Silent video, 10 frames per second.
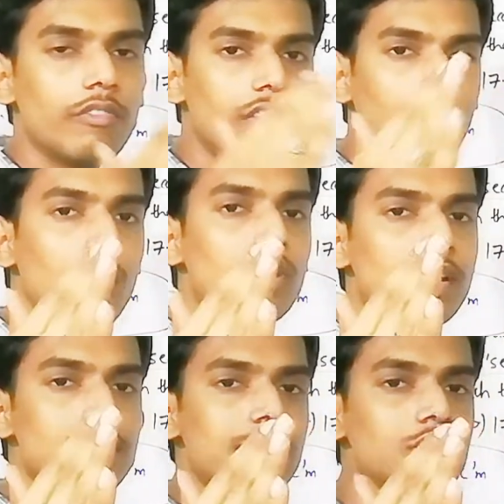we have the
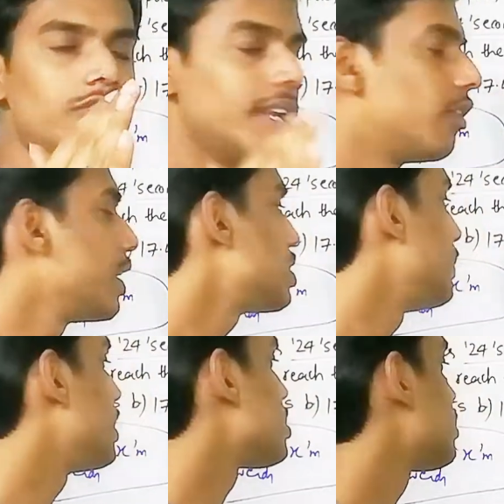distance of 11x
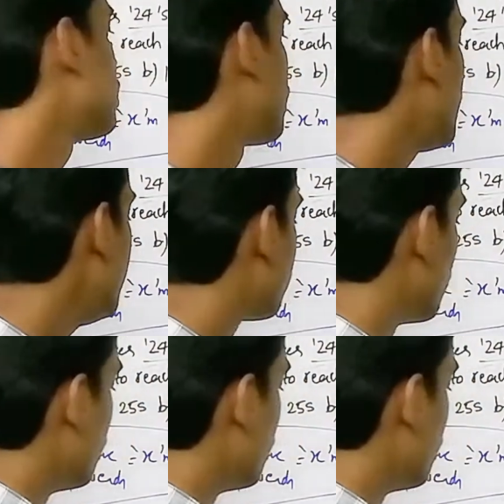meters, right?